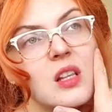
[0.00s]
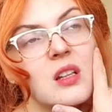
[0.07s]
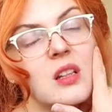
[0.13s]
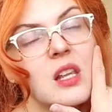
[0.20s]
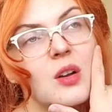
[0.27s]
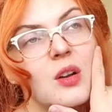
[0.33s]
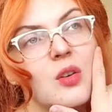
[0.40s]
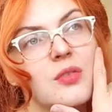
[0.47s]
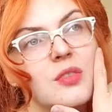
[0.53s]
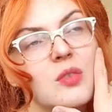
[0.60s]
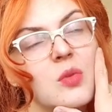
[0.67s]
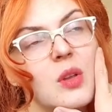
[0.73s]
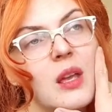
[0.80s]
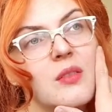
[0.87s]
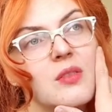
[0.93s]
like often
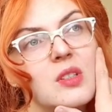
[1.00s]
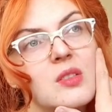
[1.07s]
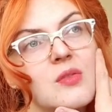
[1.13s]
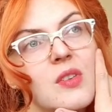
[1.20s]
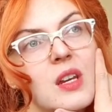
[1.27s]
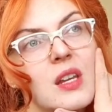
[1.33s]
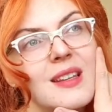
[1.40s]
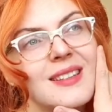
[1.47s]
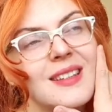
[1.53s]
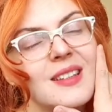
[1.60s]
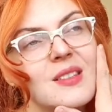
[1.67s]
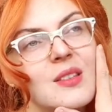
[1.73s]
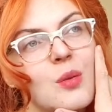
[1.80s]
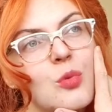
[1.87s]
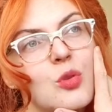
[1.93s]
we have these very intense
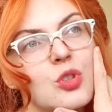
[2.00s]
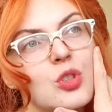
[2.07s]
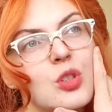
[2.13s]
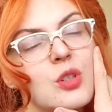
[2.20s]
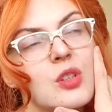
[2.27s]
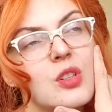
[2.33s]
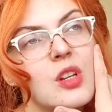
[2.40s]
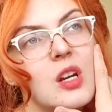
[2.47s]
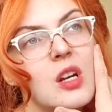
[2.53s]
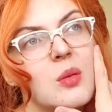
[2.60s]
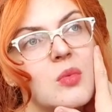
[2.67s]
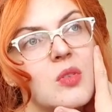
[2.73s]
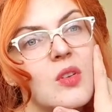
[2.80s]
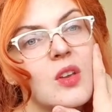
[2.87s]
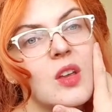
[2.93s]
emotional
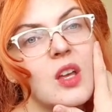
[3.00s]
dreams,